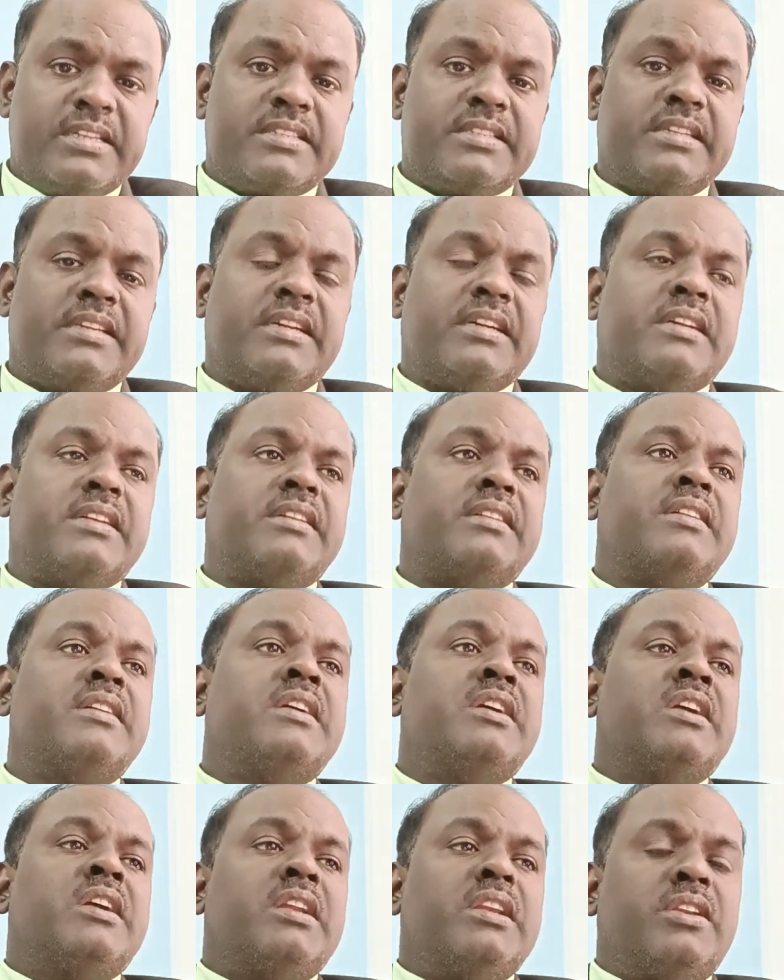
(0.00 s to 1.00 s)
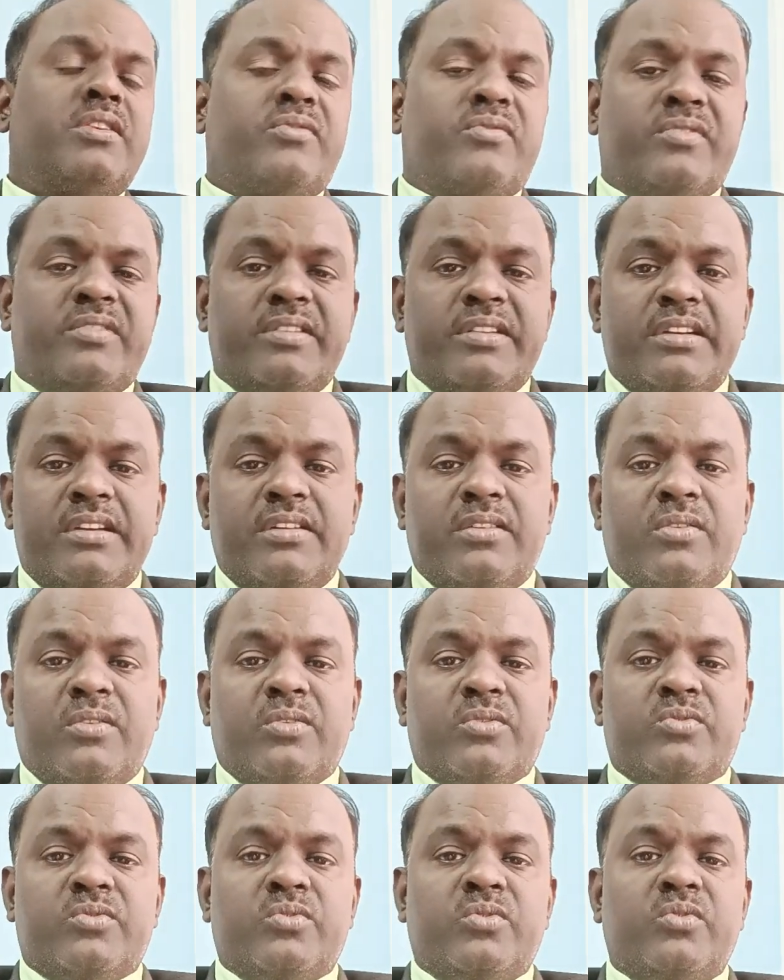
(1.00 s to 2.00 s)
and liquid
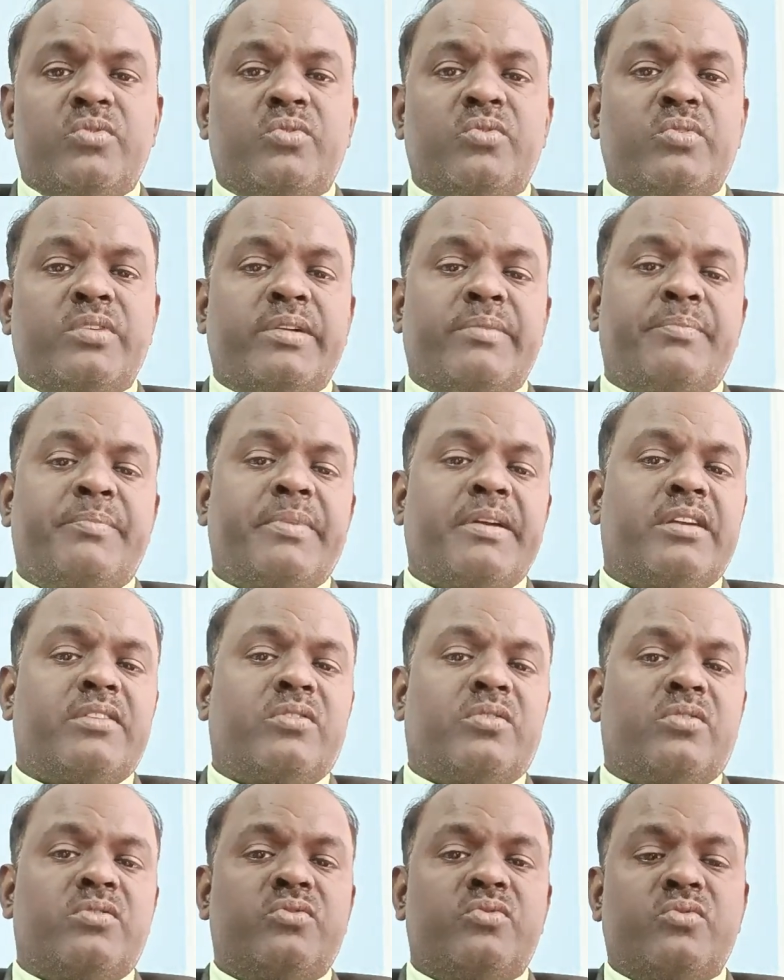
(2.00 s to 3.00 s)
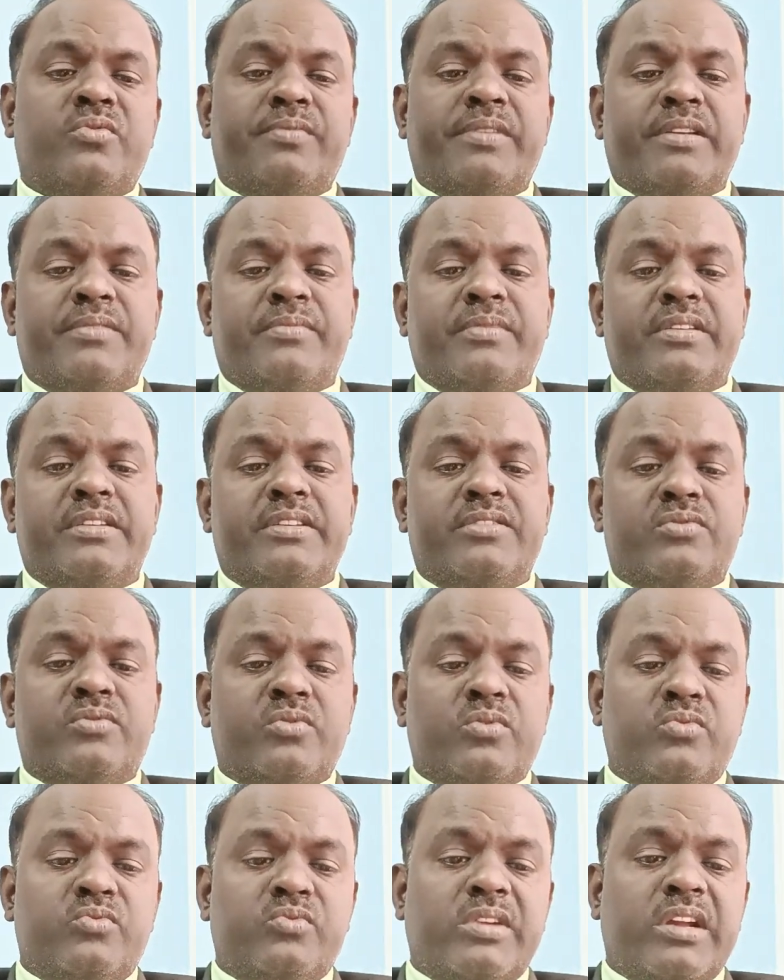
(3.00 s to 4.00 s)
also impact on human body.
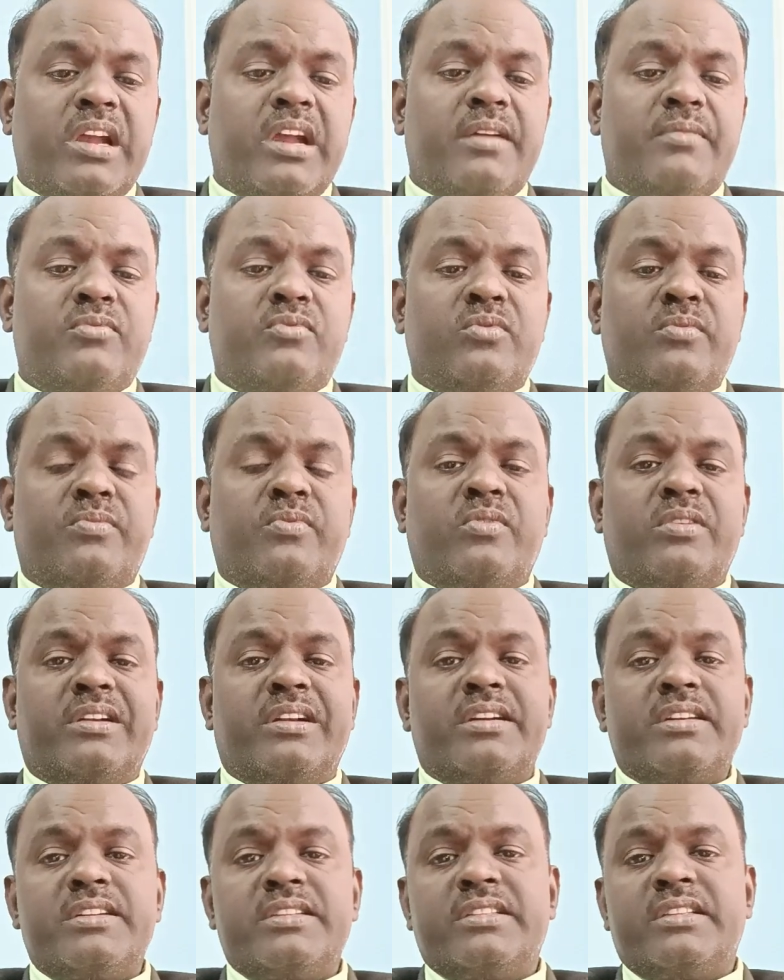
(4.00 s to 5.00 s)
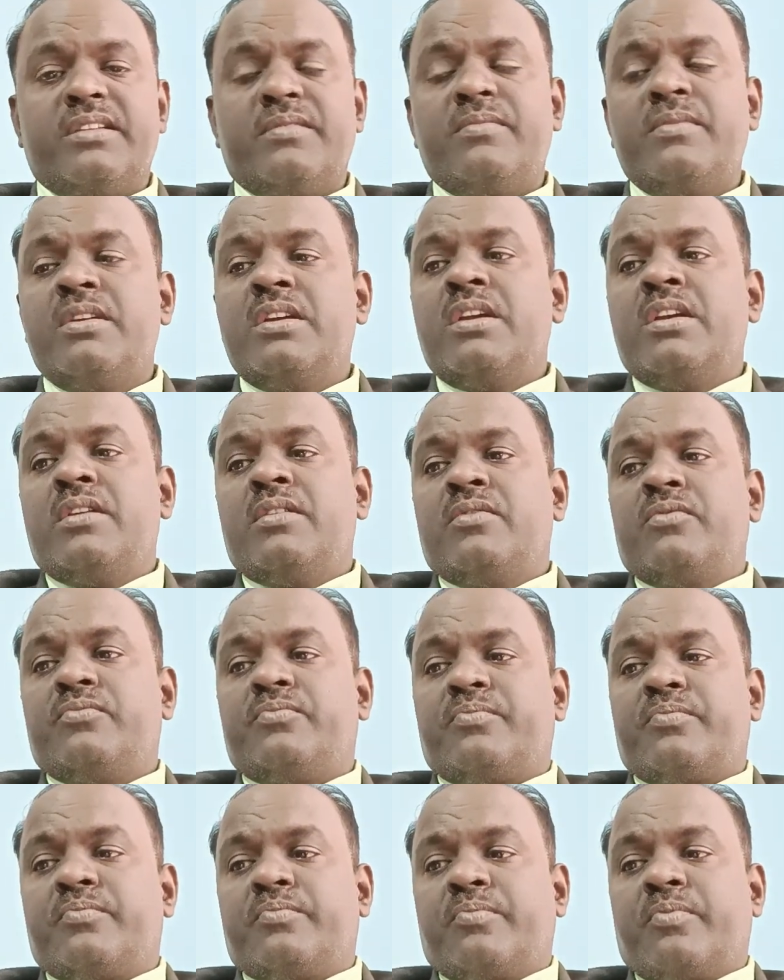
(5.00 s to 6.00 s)
So we have to protect them,
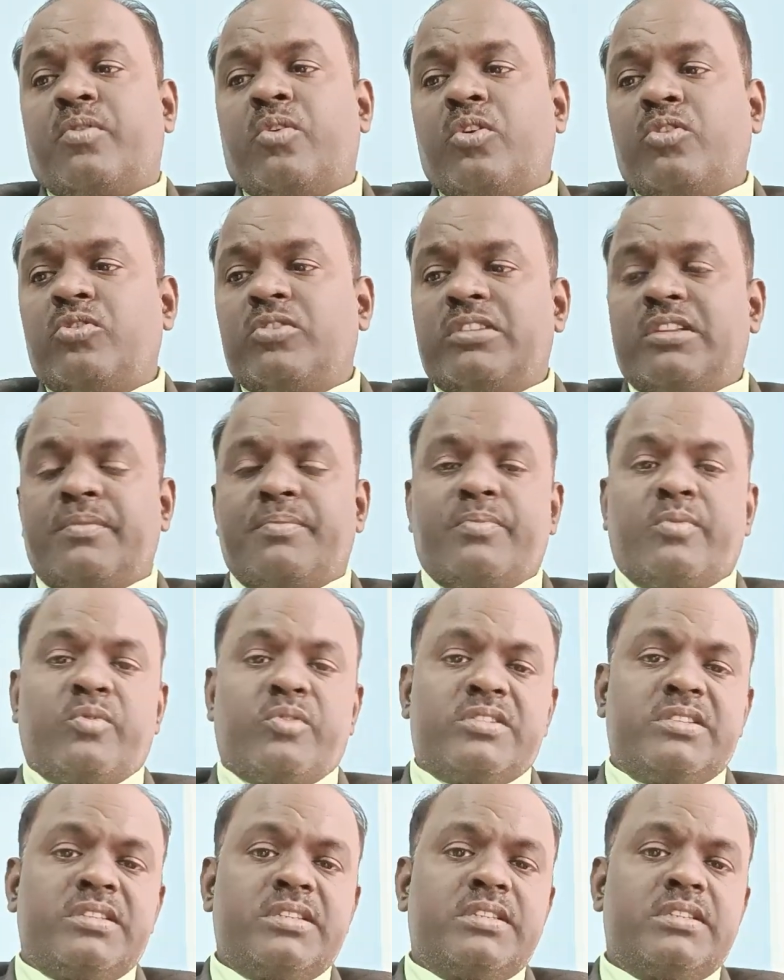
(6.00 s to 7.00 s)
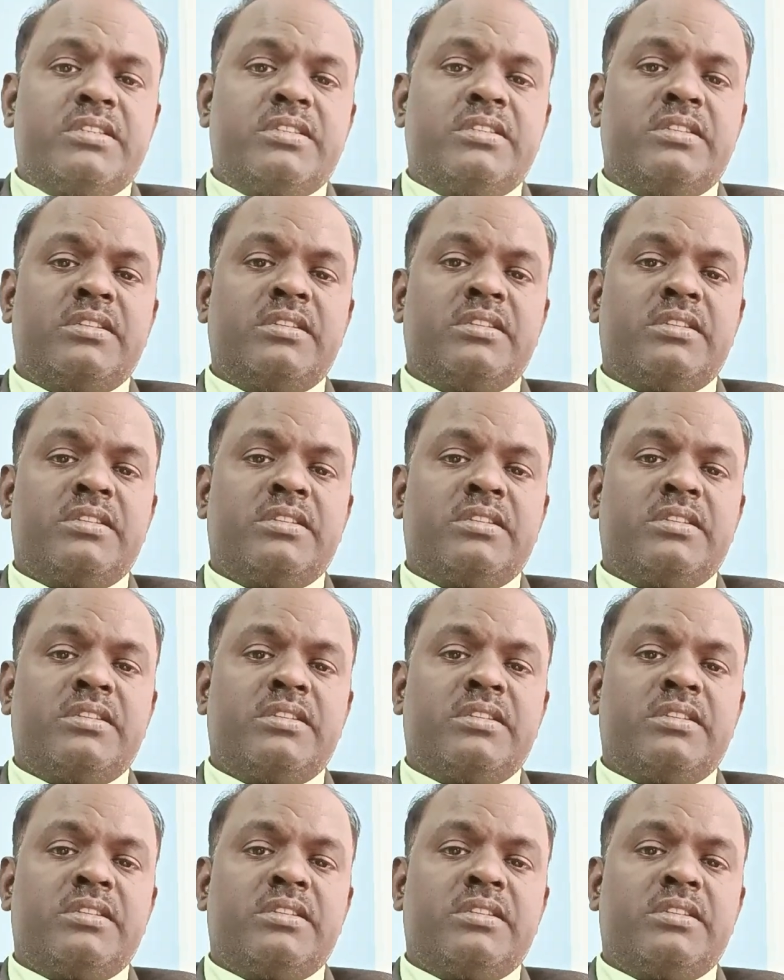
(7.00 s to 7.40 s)
follow the process.